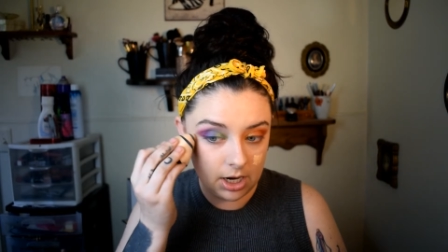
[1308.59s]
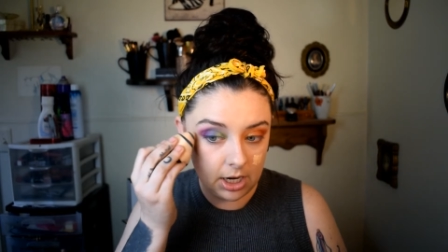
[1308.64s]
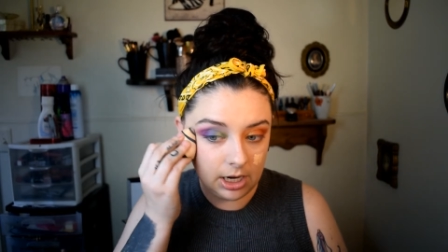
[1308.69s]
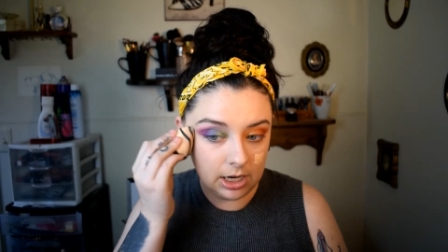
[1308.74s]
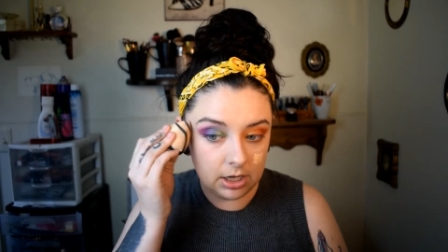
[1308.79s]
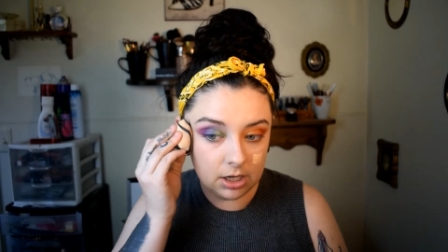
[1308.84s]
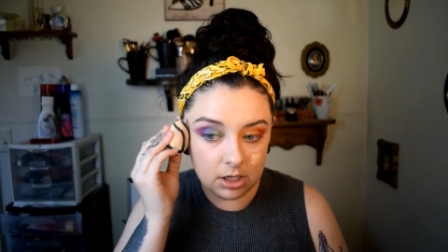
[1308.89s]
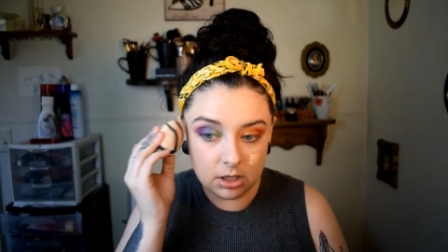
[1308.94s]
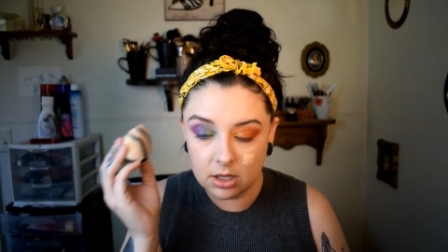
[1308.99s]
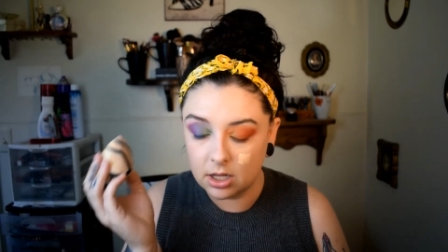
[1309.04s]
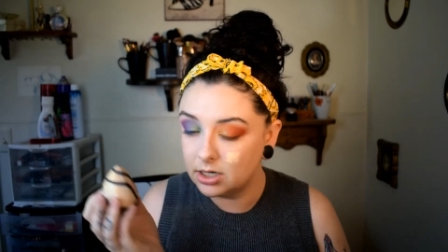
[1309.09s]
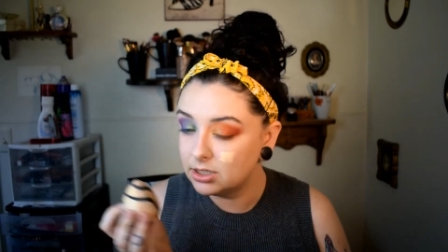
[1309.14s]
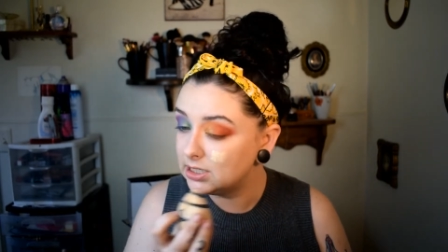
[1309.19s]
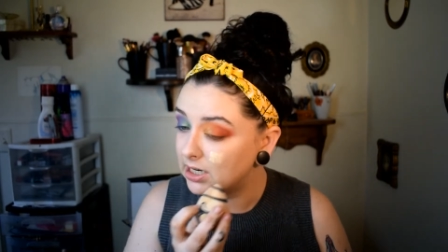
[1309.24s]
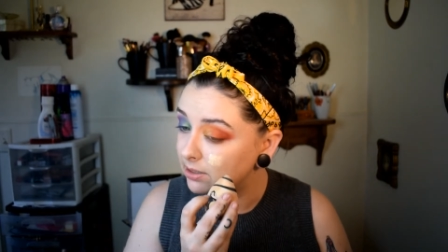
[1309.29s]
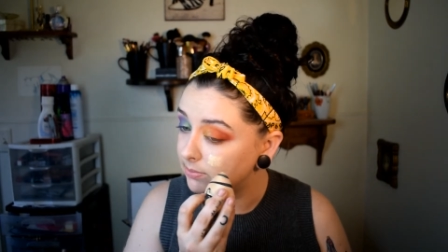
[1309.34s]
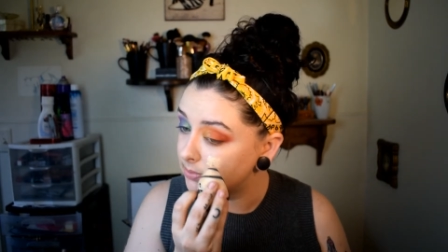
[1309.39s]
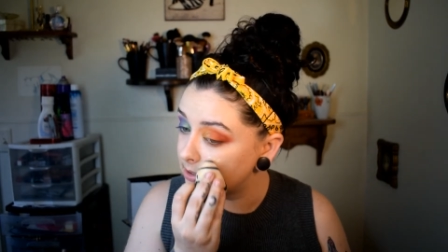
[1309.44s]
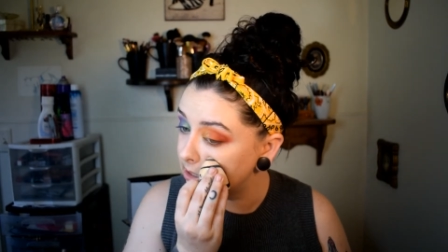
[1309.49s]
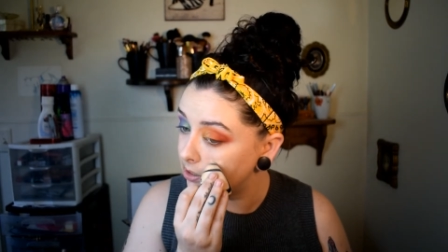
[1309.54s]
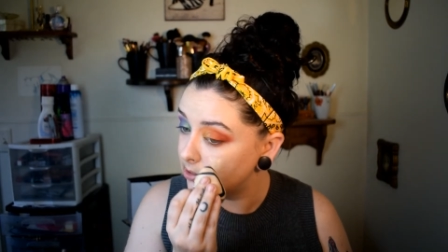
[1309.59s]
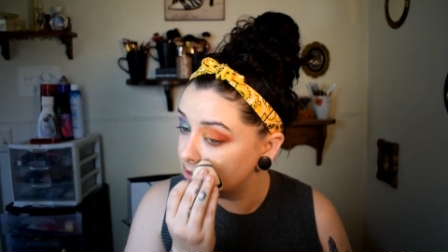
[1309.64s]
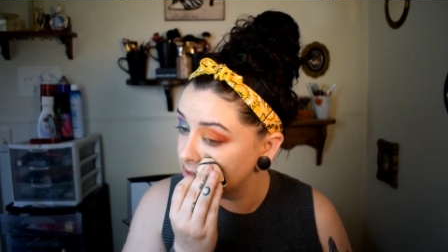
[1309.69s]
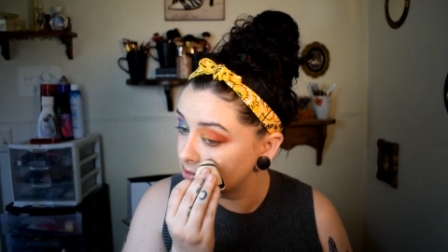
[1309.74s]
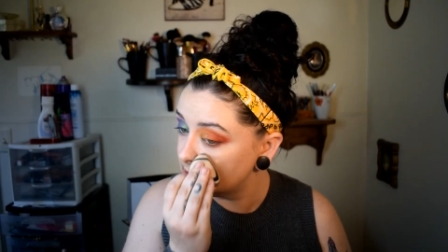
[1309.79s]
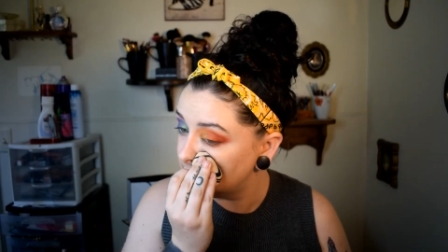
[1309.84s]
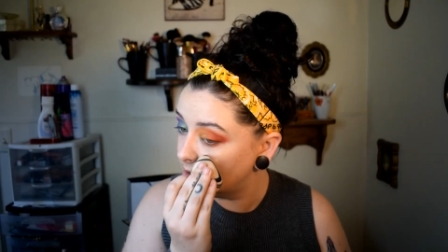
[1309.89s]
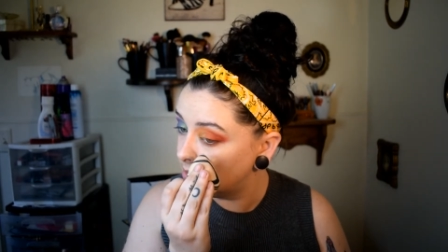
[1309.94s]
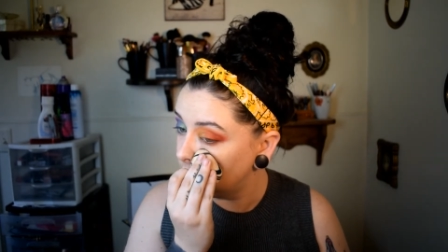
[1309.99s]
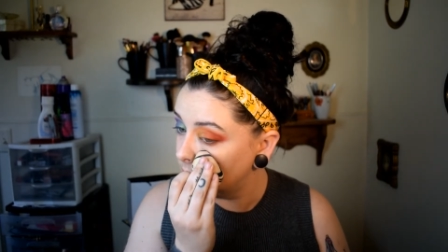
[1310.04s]
and a lot of times it
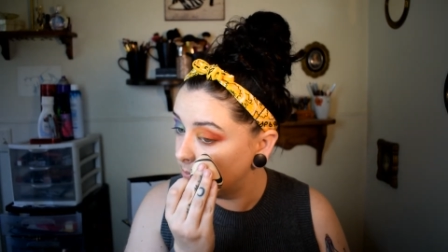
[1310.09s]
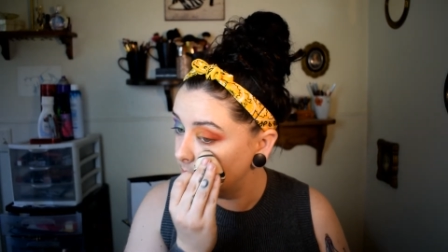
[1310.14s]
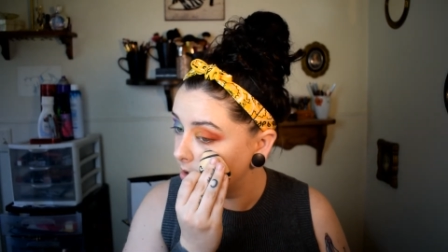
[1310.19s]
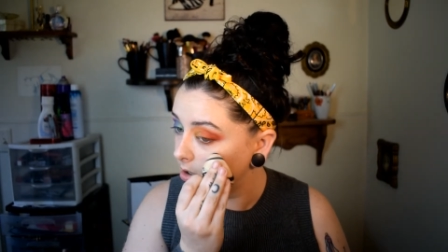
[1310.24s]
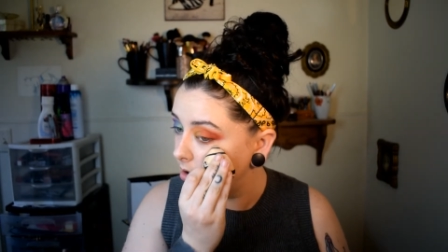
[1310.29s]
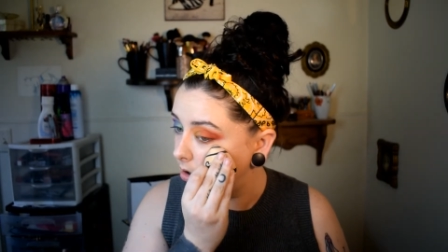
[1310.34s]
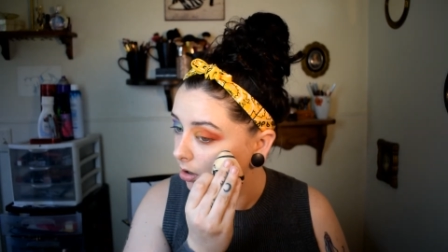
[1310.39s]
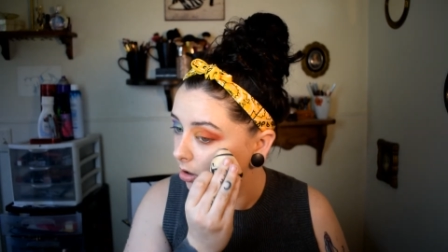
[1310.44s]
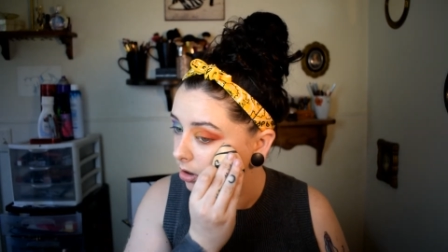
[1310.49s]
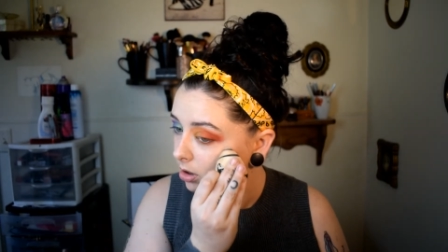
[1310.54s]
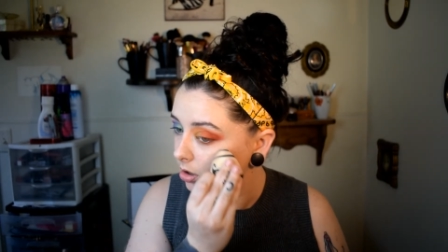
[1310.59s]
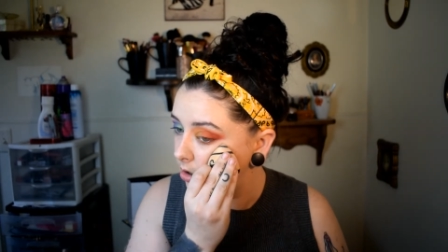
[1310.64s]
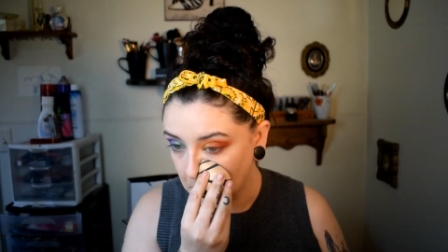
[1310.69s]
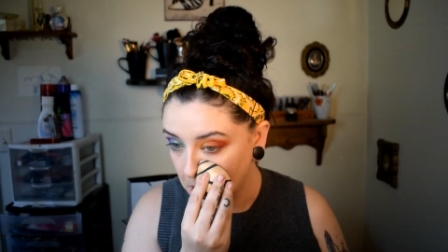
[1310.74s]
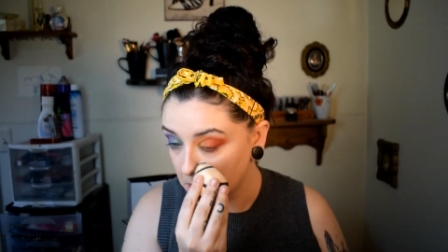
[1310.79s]
doesn't help at all.